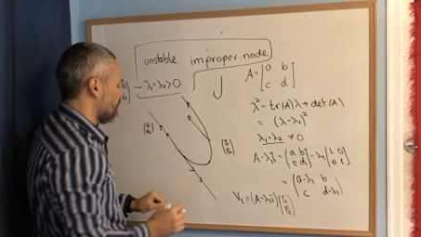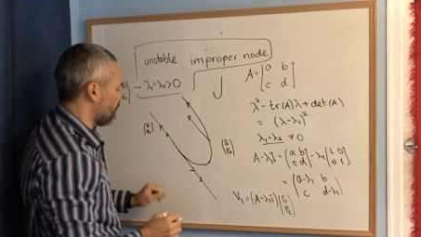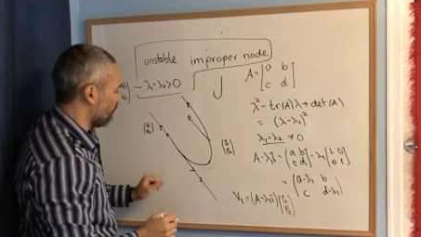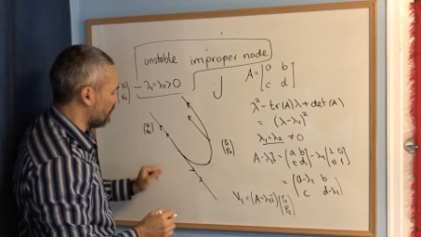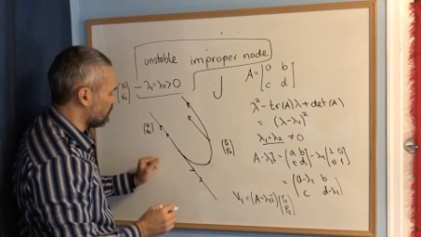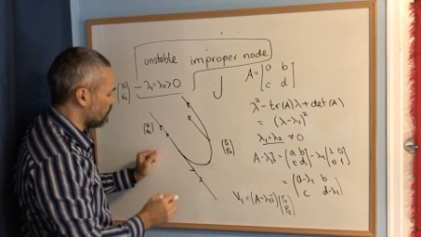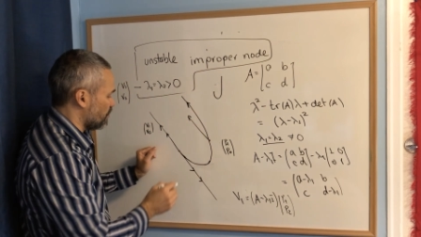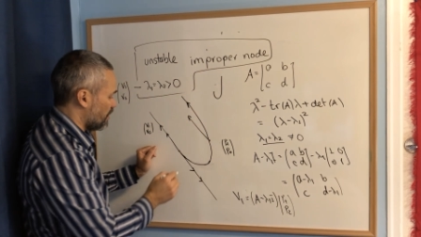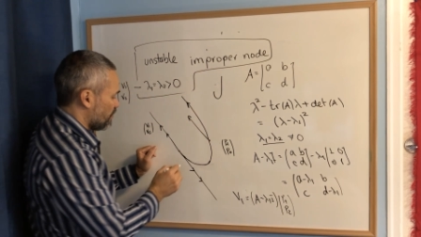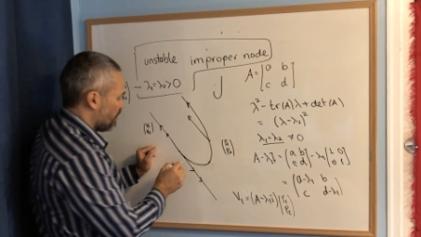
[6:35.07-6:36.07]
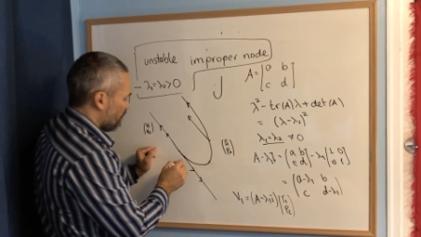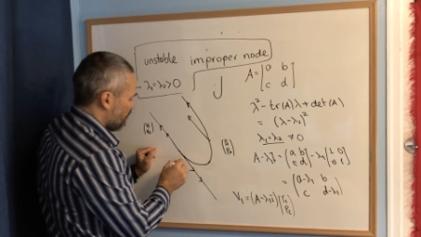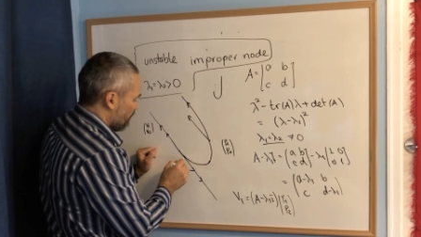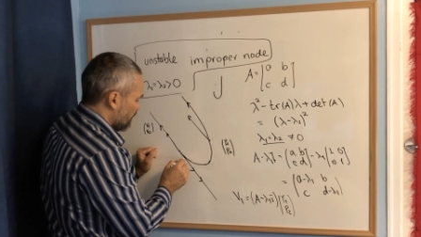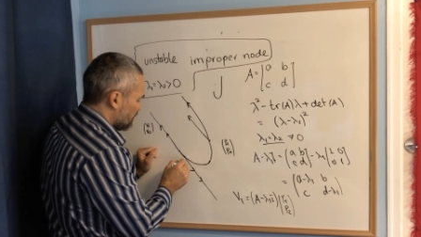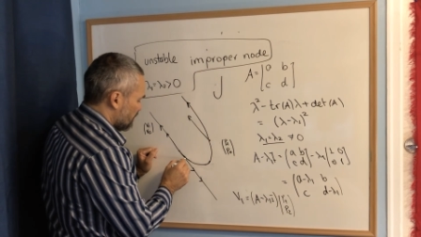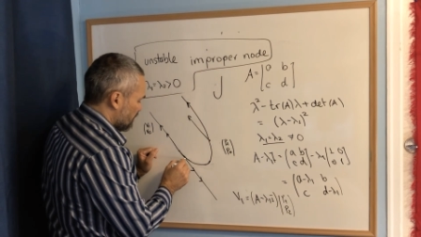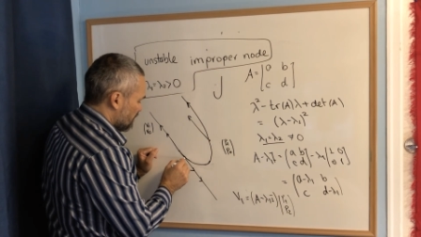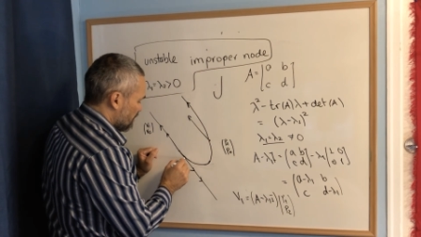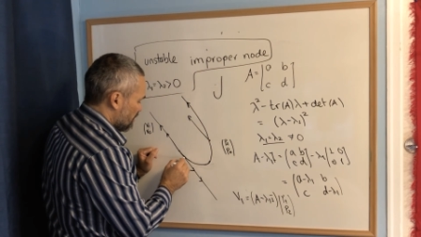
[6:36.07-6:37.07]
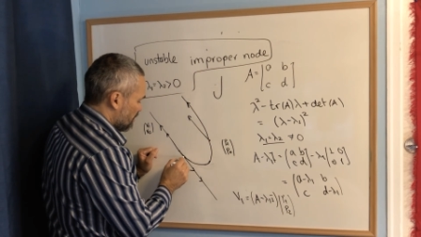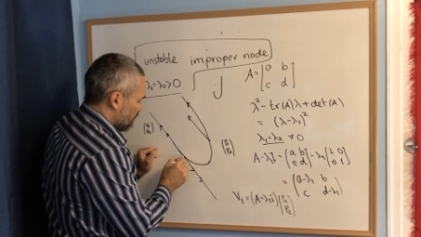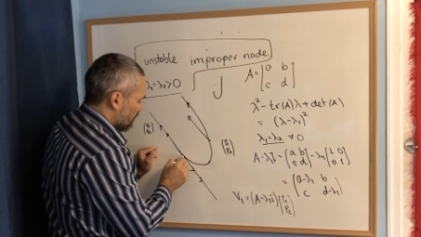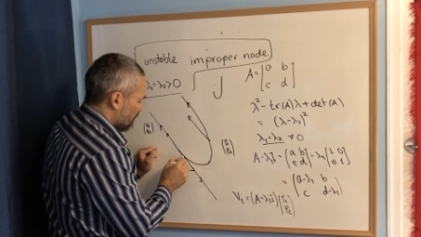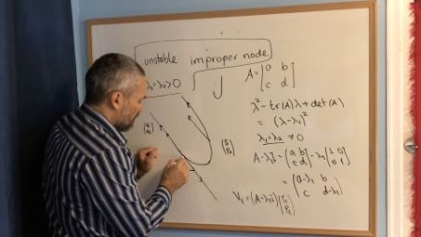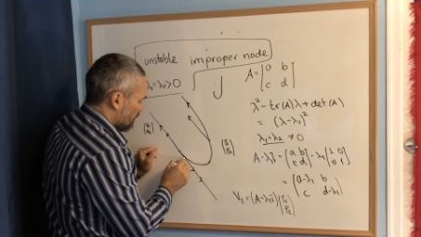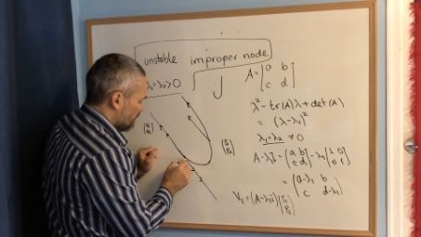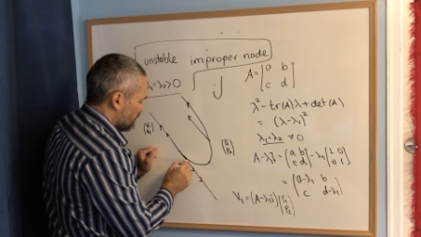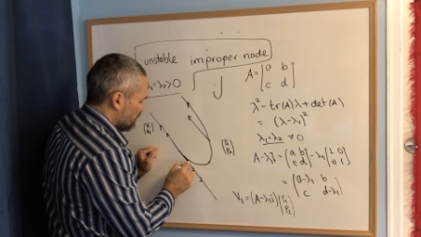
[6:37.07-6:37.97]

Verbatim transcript: If you want to do another orbit, it will look like